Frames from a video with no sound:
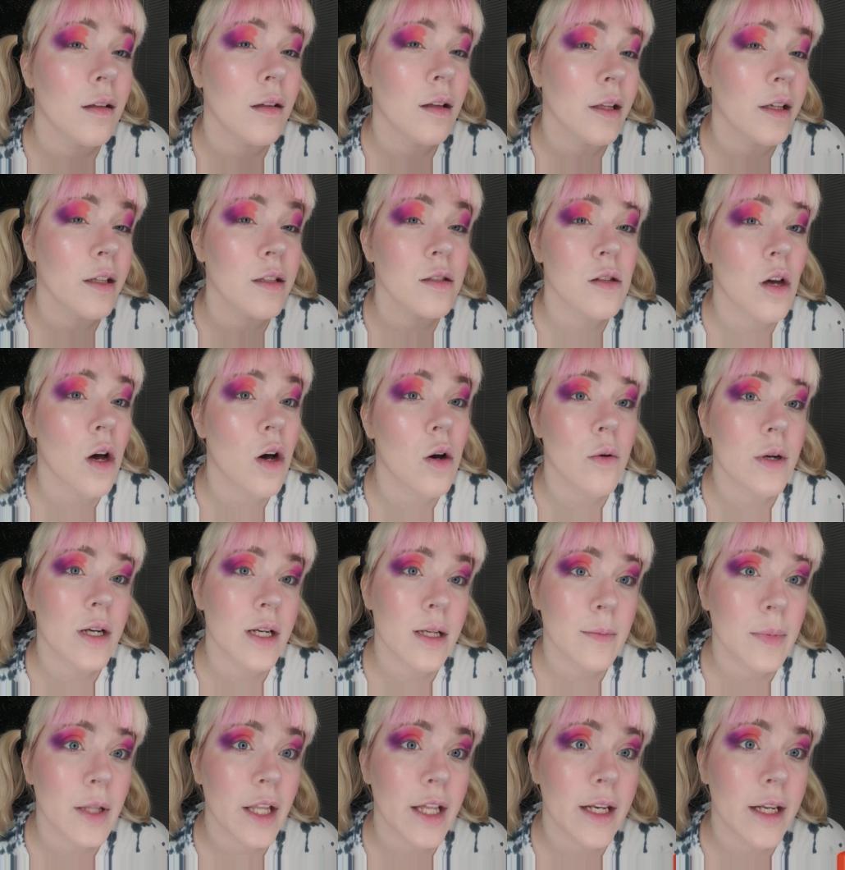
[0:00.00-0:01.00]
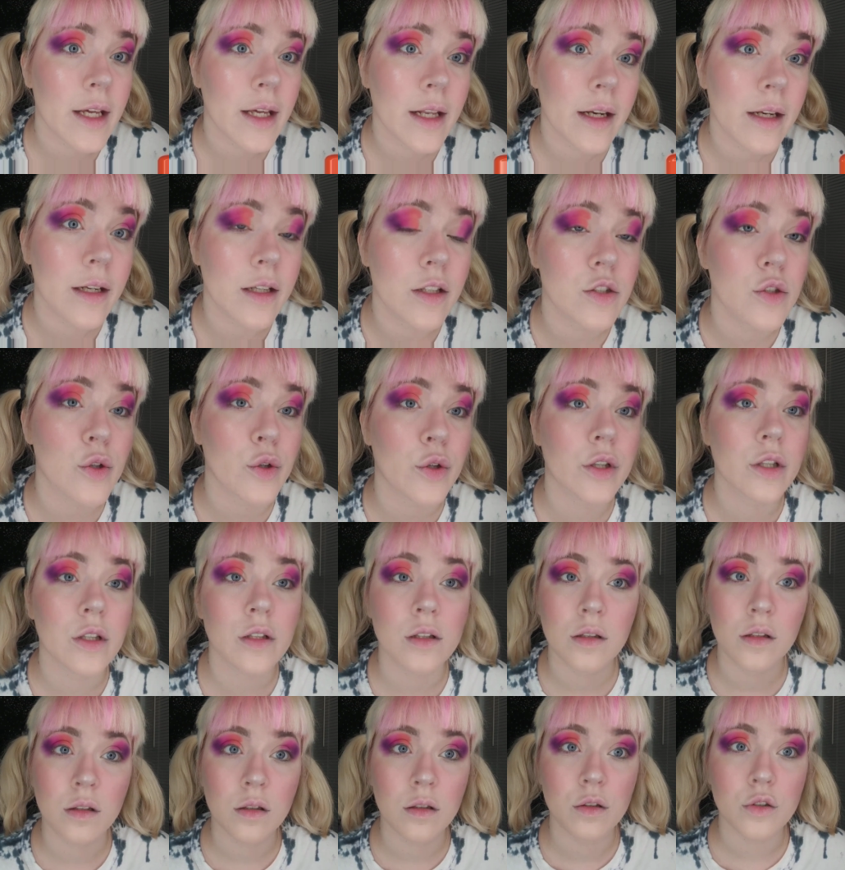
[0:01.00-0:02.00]
Like, it's already blended and it took
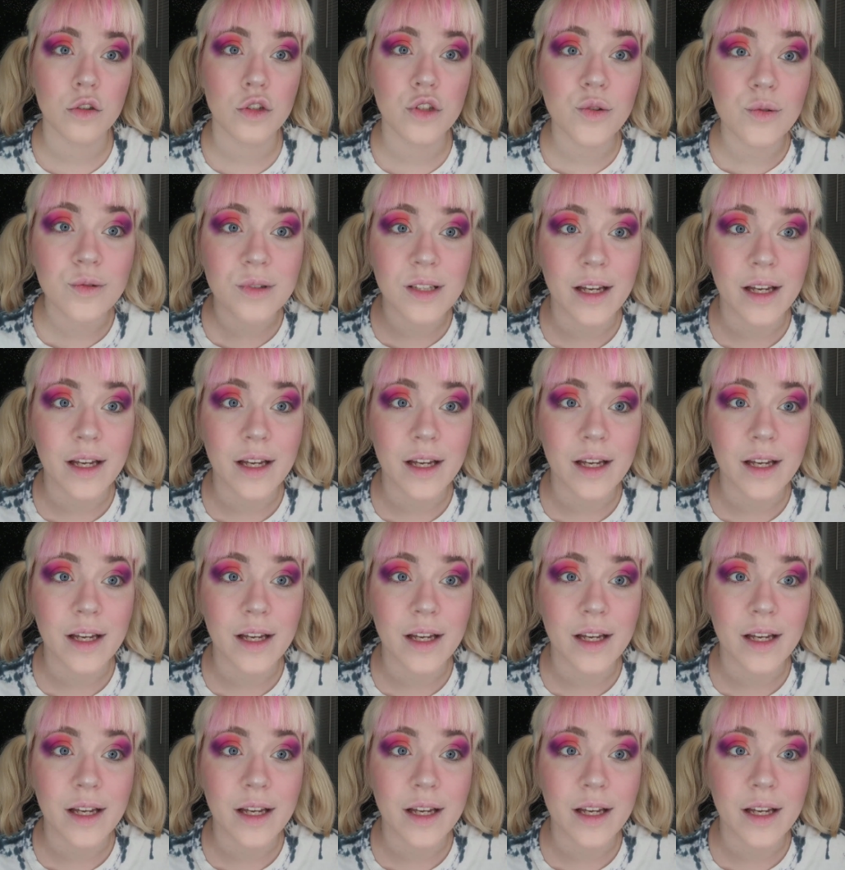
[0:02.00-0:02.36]
2